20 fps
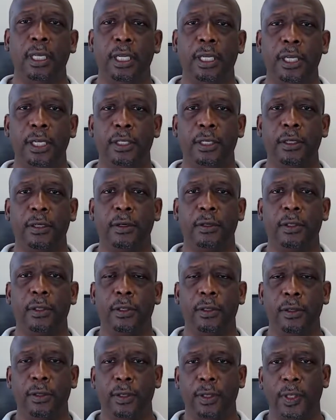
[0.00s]
and you have to go
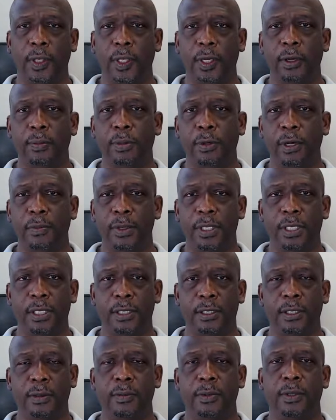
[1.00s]
to their appointment
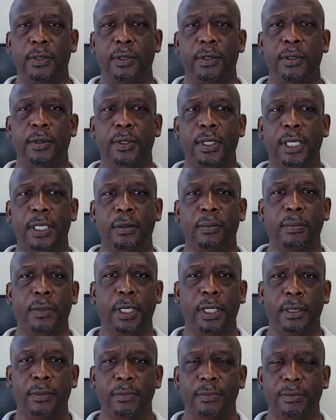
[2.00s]
system to go ahead
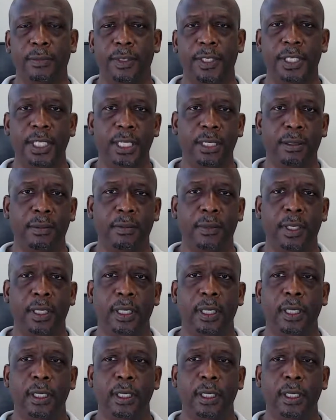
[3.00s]
and see them.